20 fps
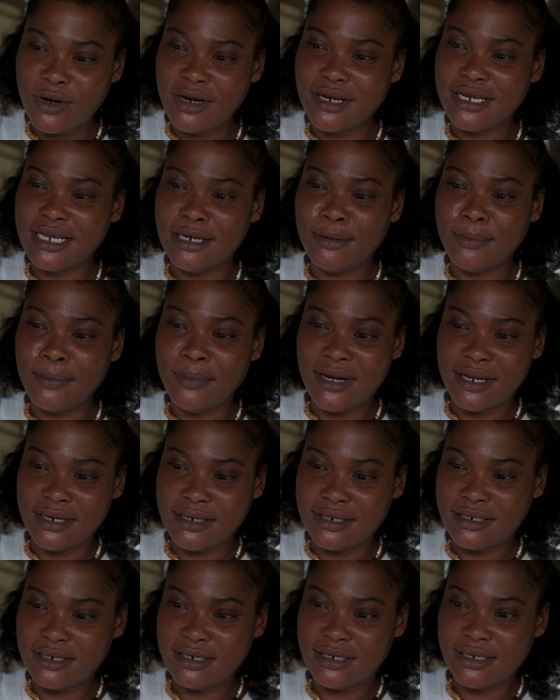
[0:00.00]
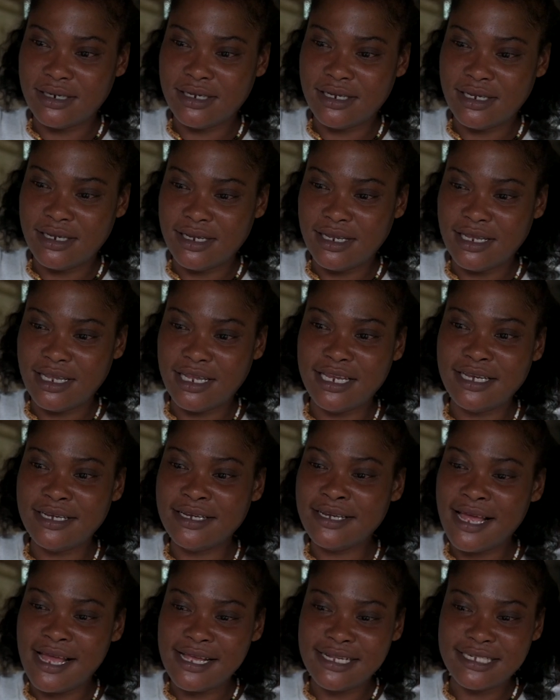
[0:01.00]
working man. He's
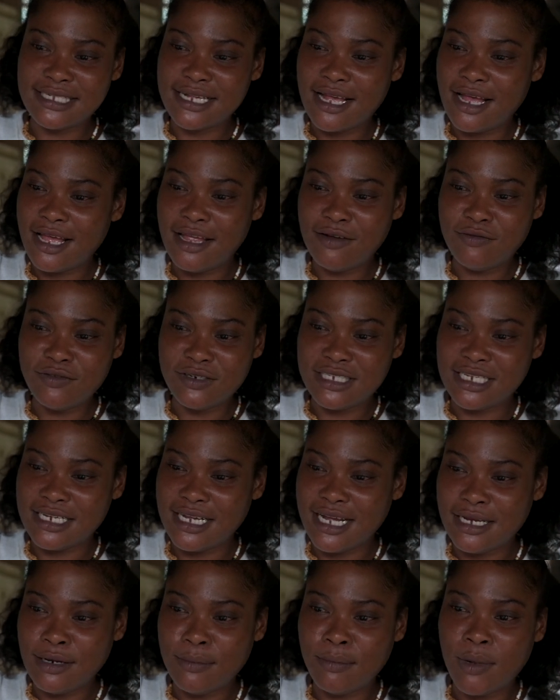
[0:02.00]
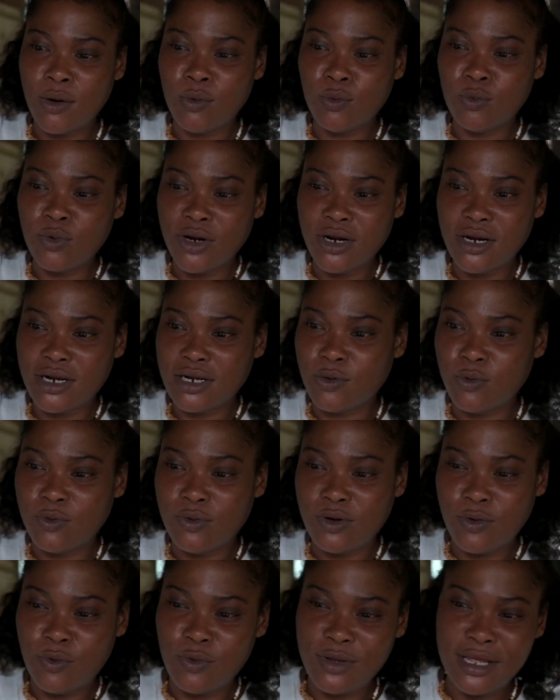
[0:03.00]
nice and everything, and he's work.
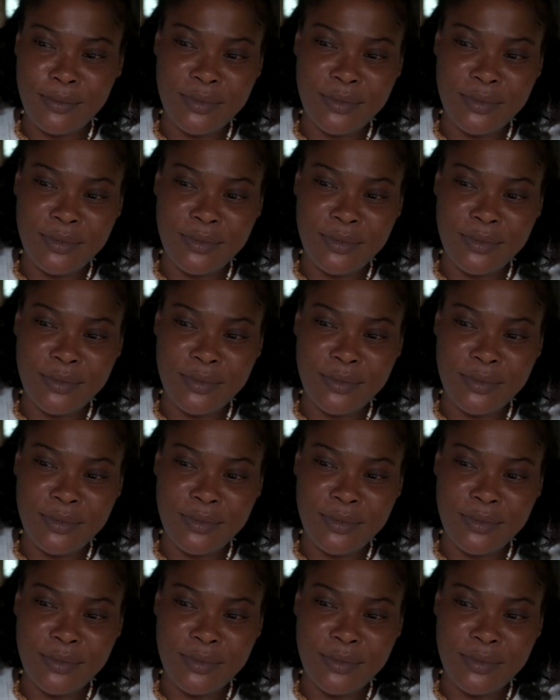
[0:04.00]
What do